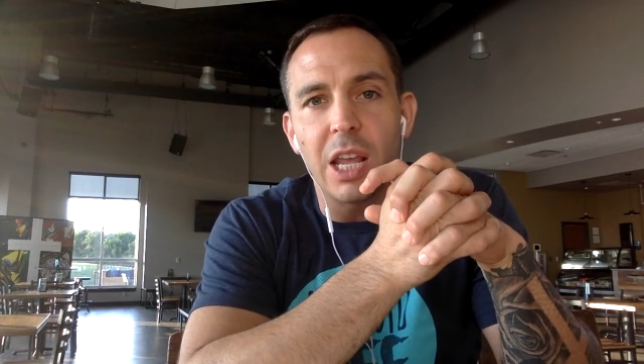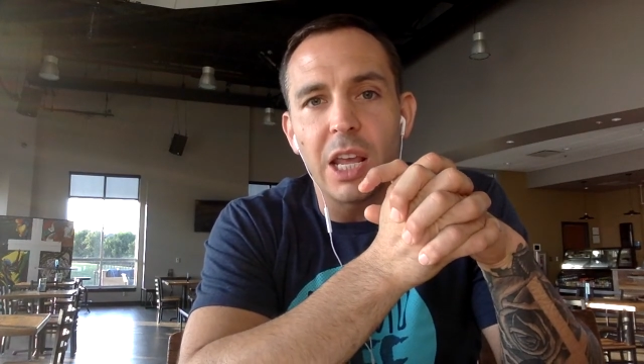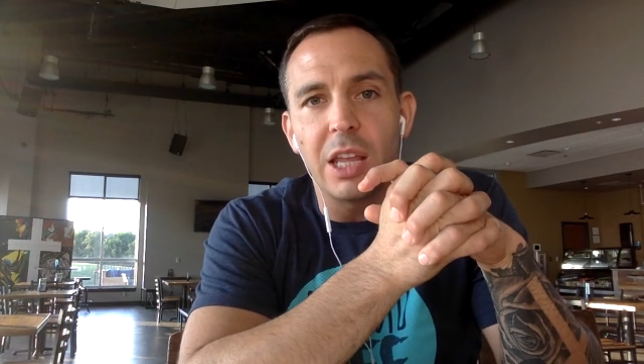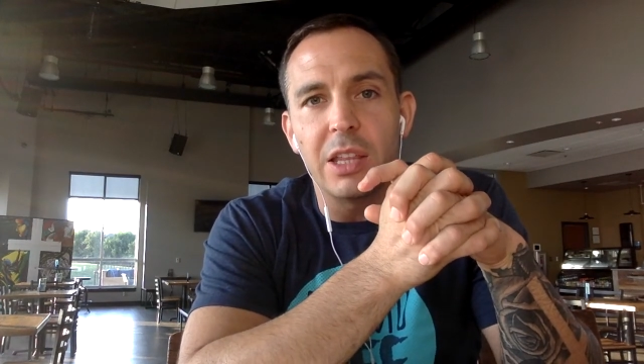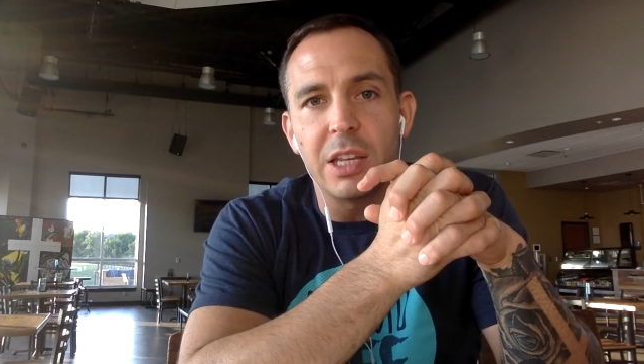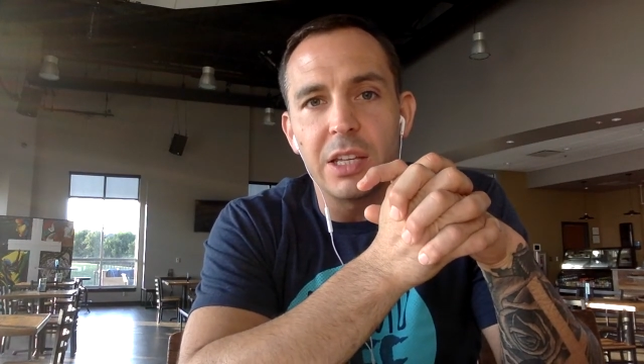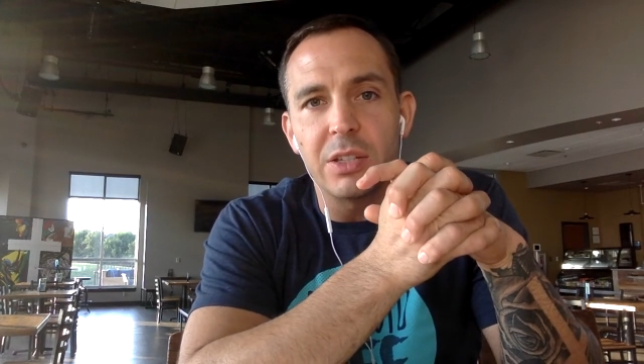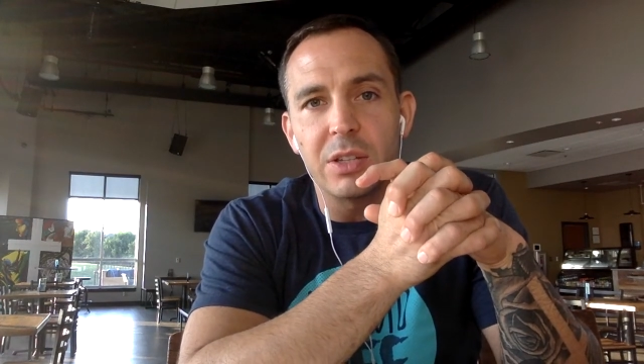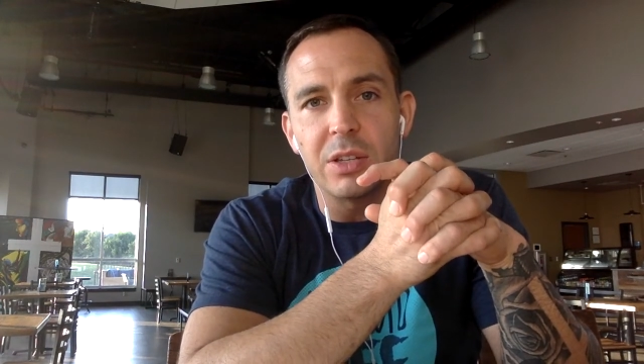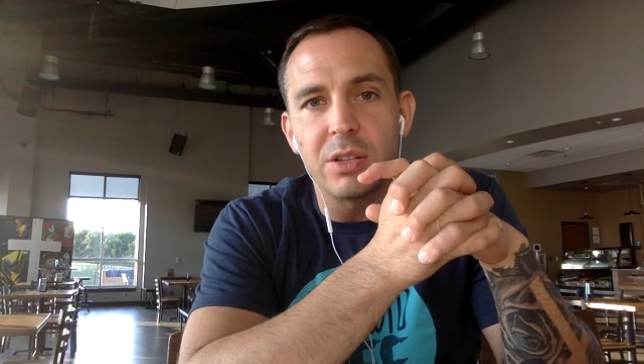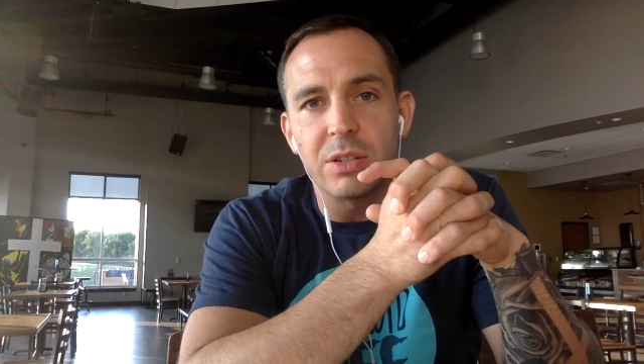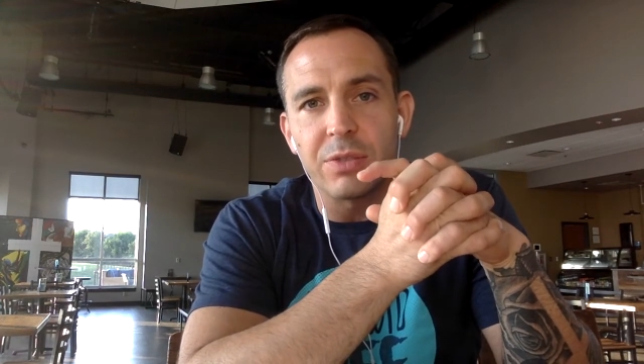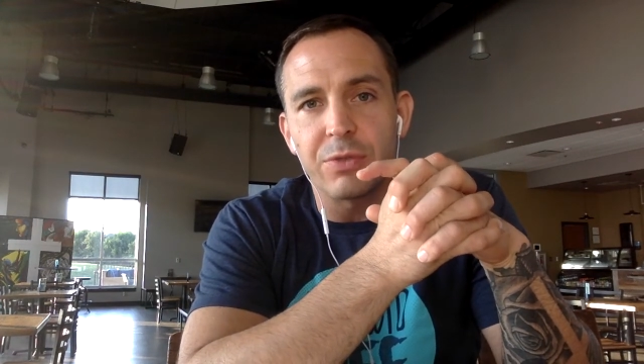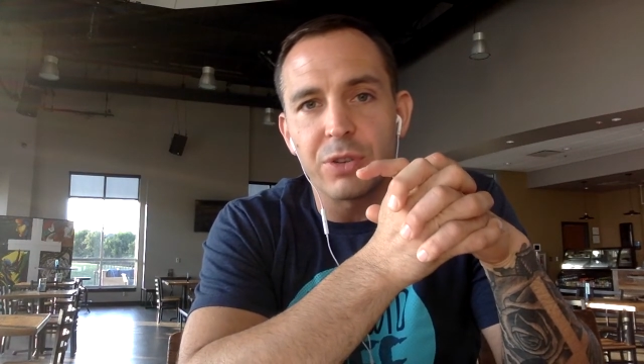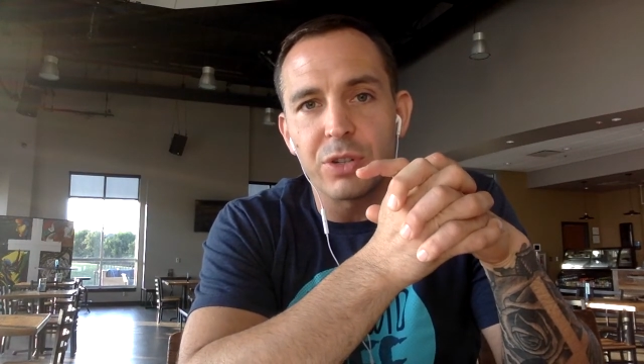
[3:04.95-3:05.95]
and the
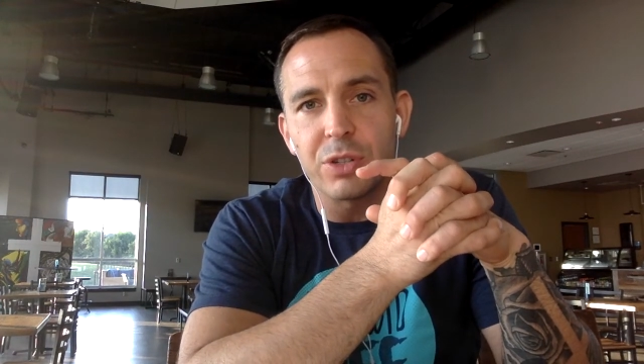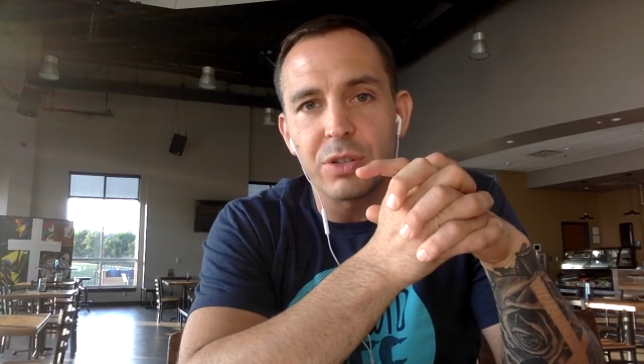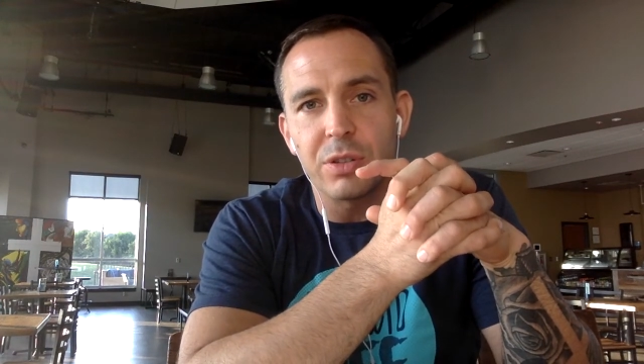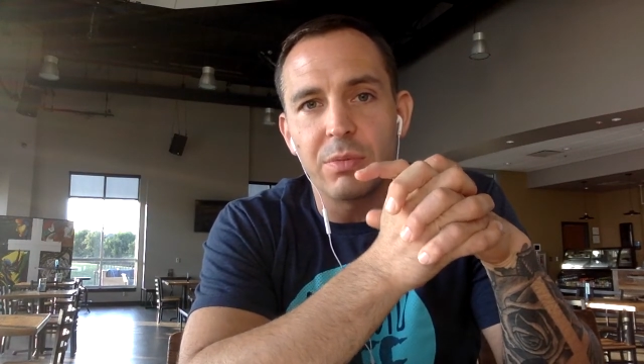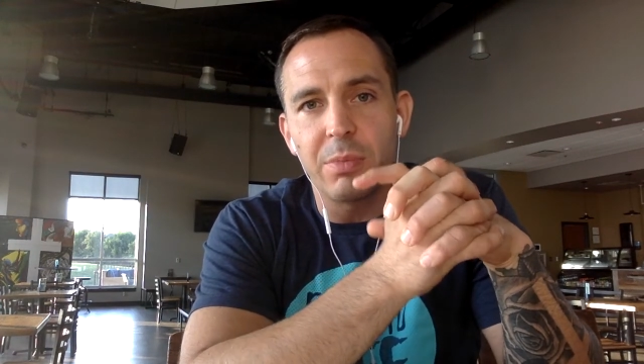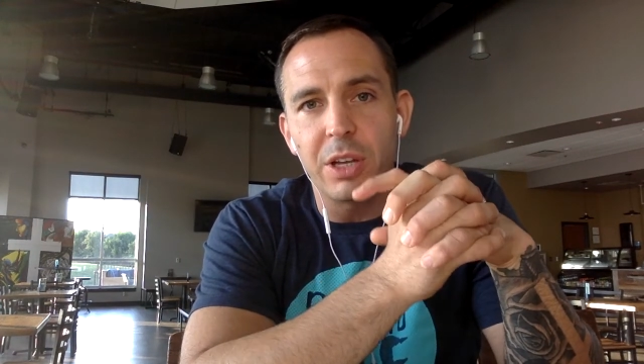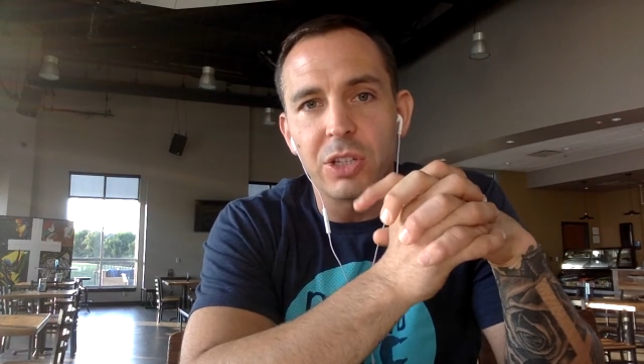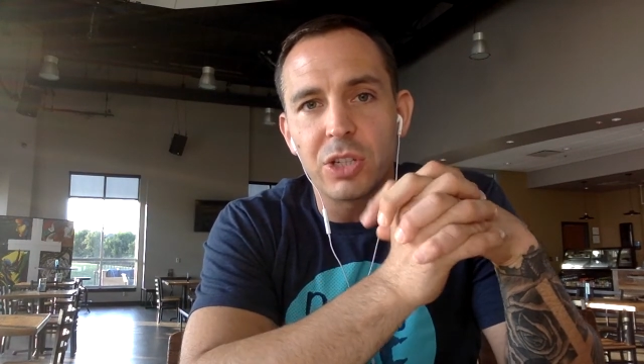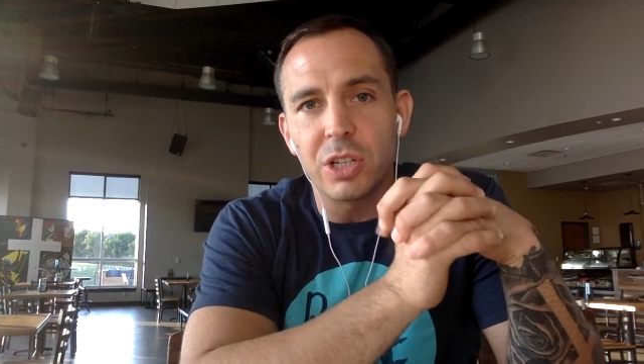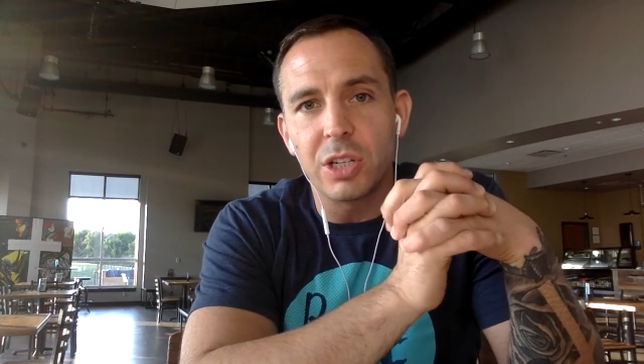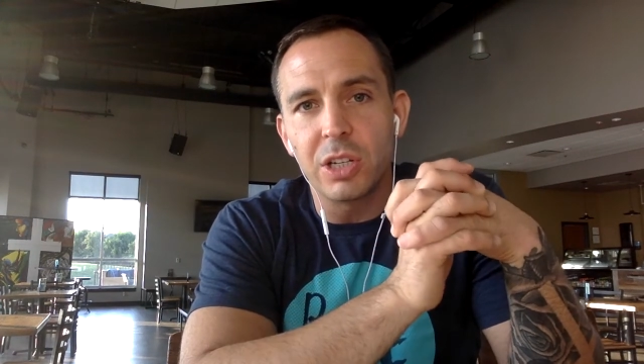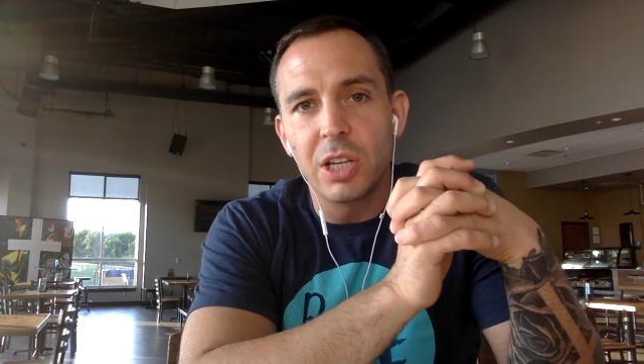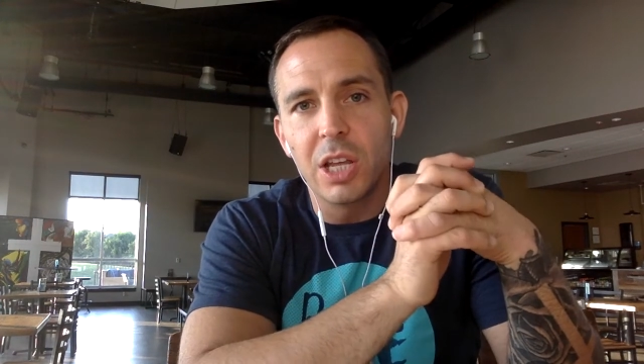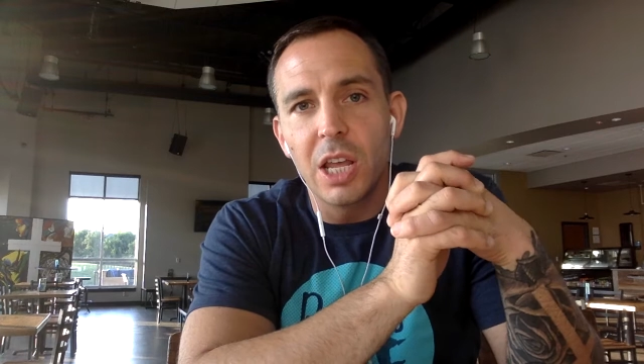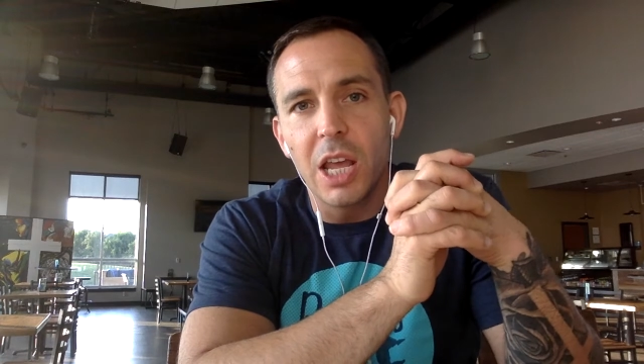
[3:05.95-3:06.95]
instance of first mention,